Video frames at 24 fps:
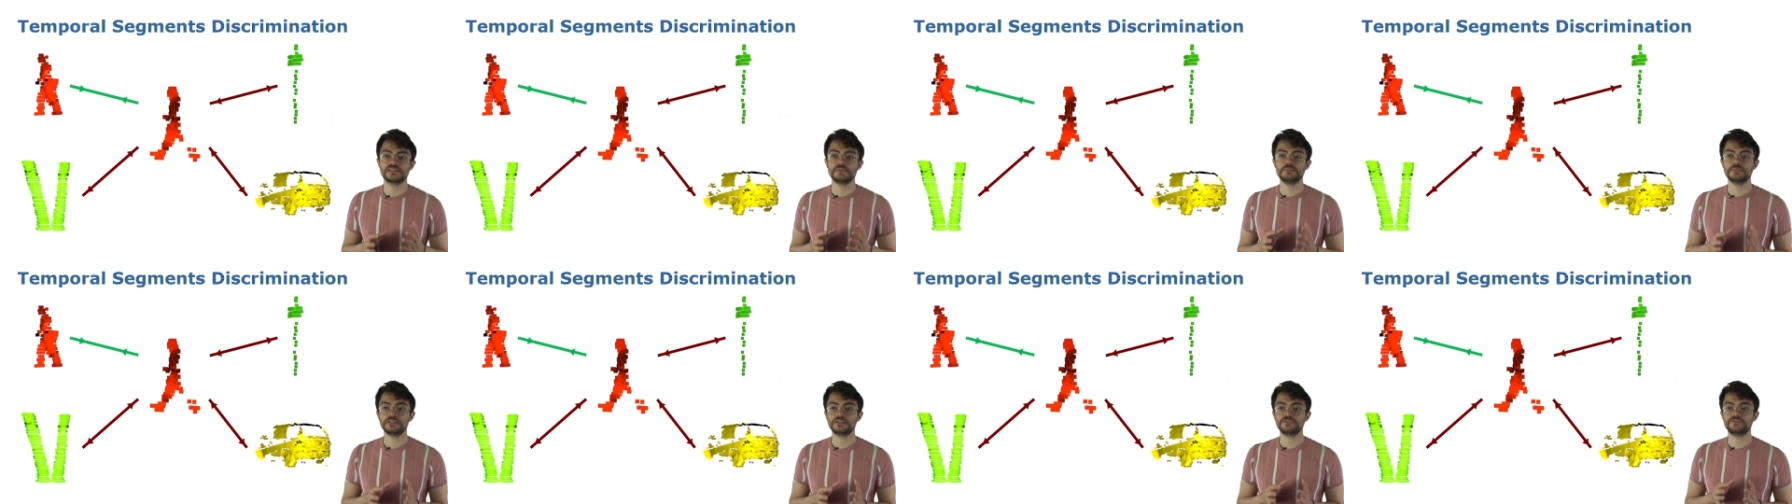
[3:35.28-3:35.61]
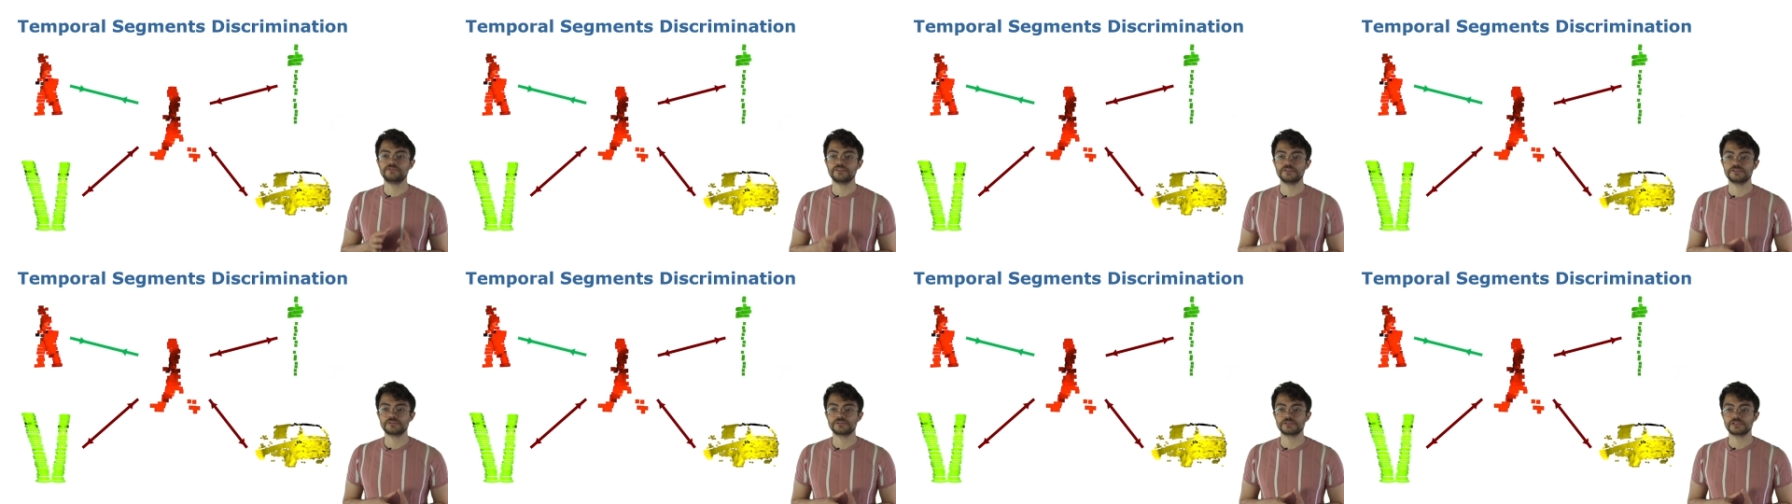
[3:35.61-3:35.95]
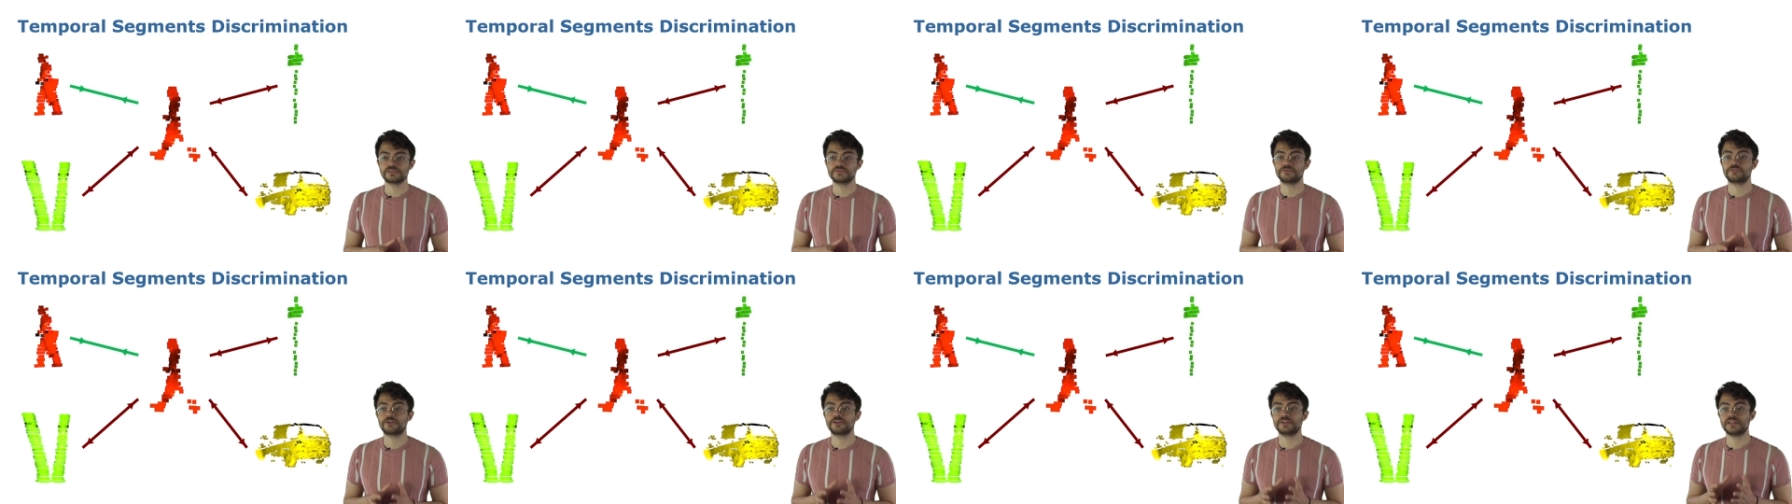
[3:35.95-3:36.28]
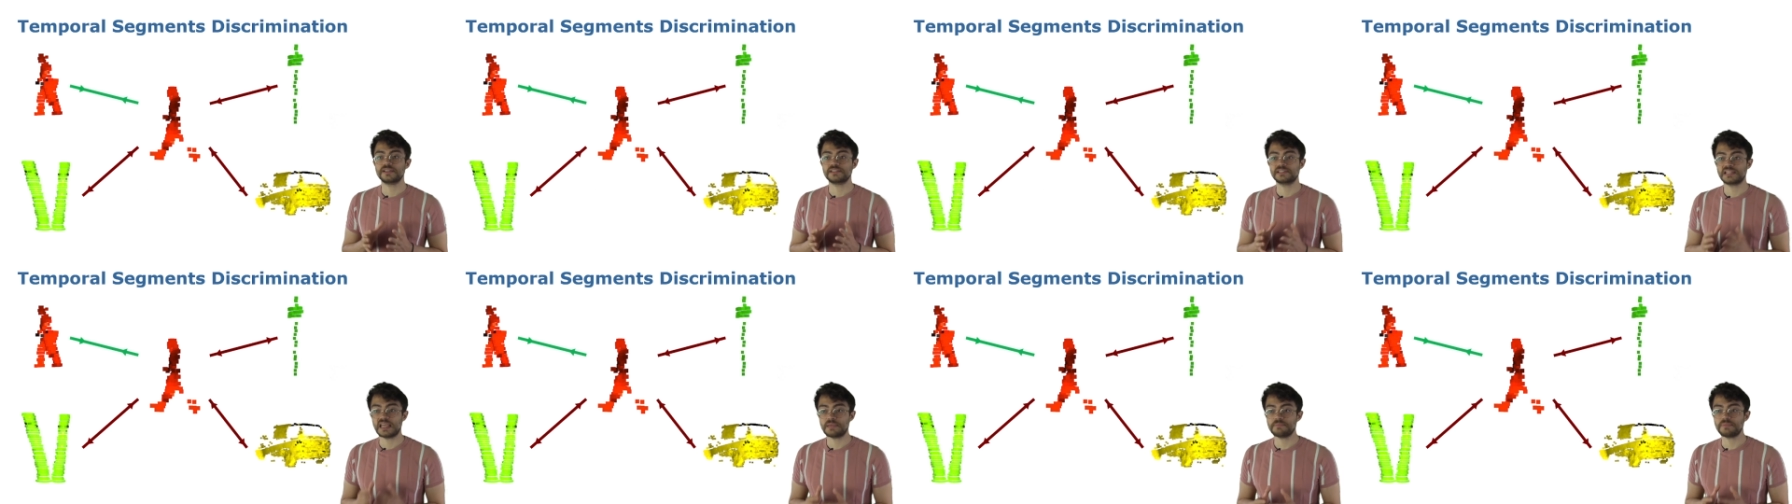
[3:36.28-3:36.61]
similar features for the
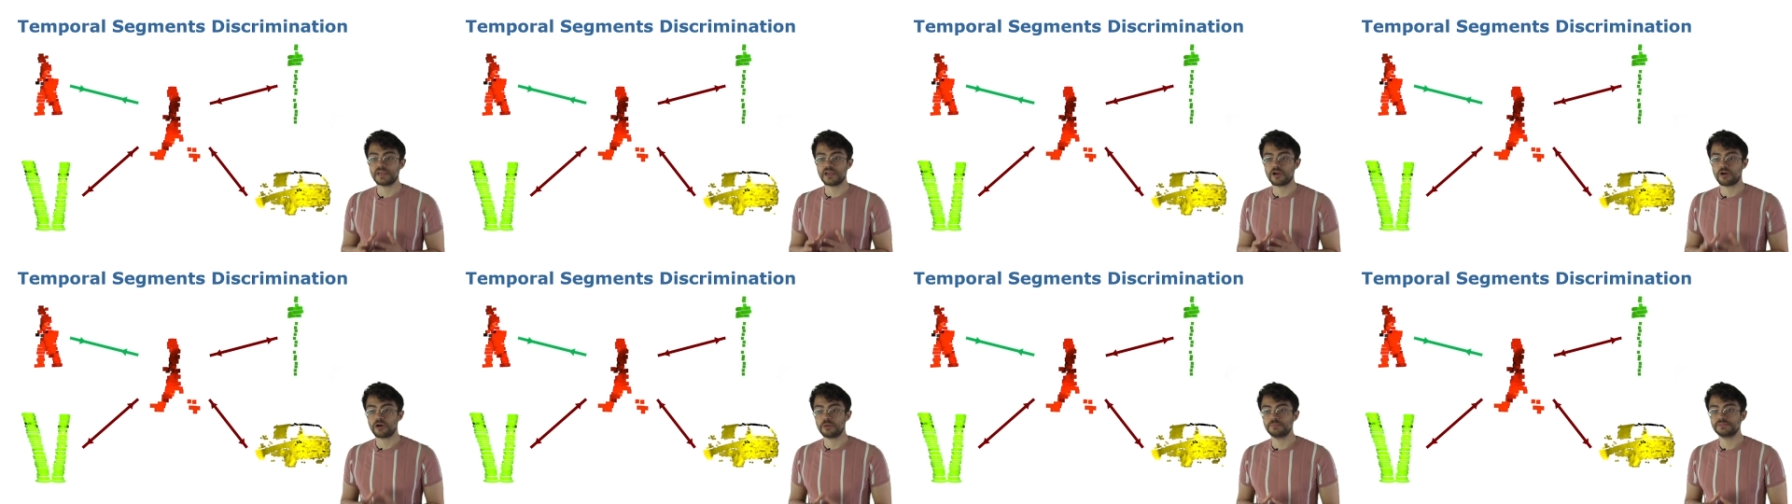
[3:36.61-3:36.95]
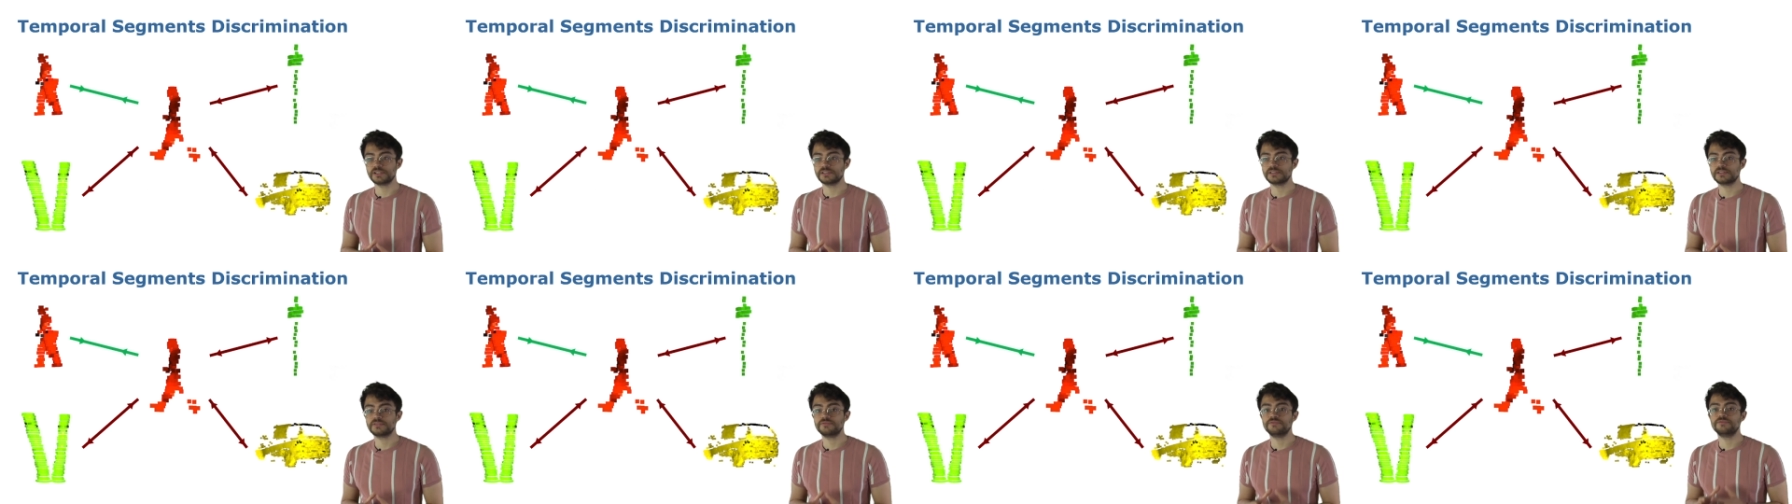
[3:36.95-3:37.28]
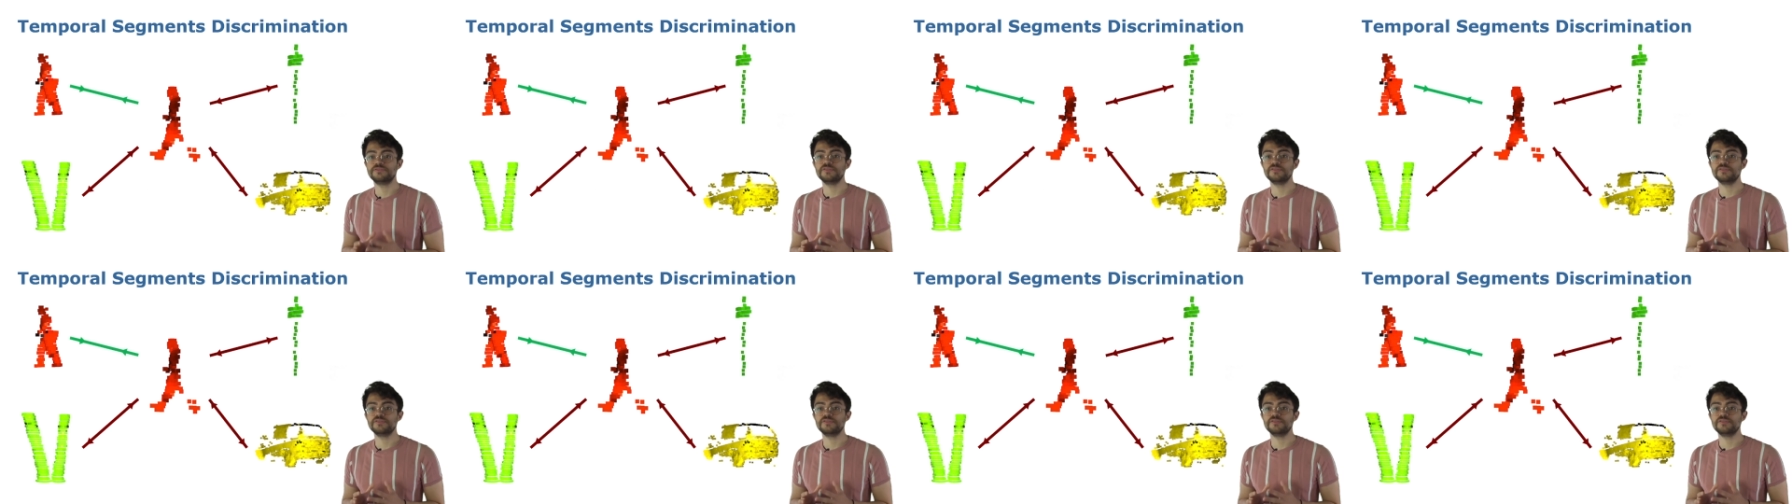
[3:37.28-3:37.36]
same object